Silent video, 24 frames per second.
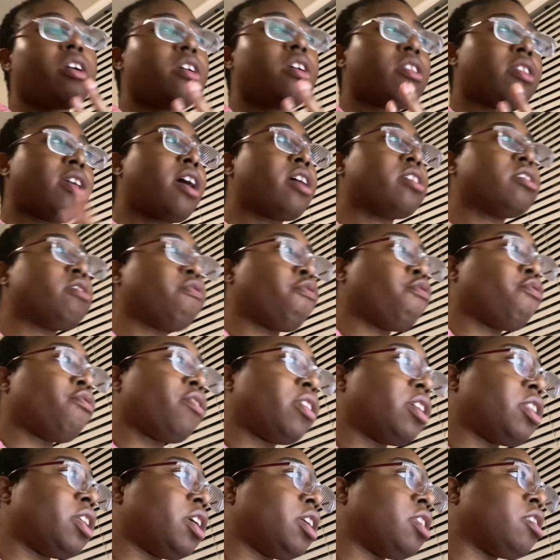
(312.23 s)
That's
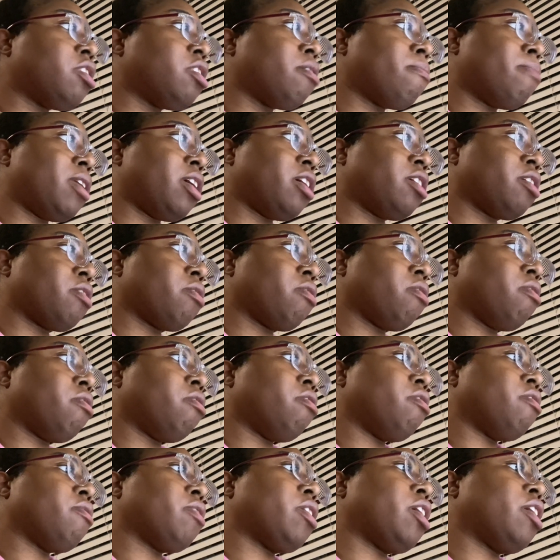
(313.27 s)
Freelee, the banana girl,
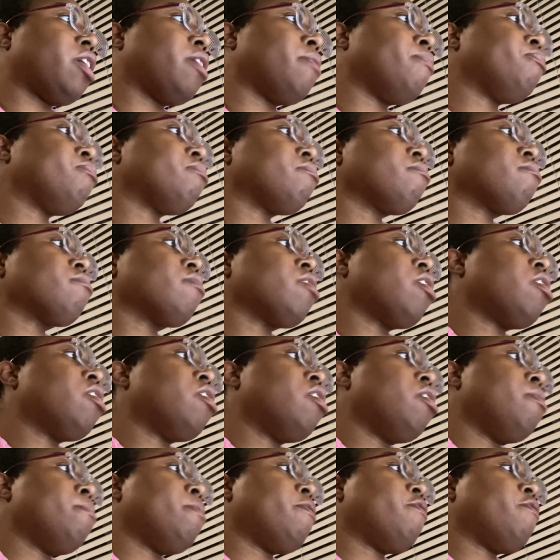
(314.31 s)
okay? But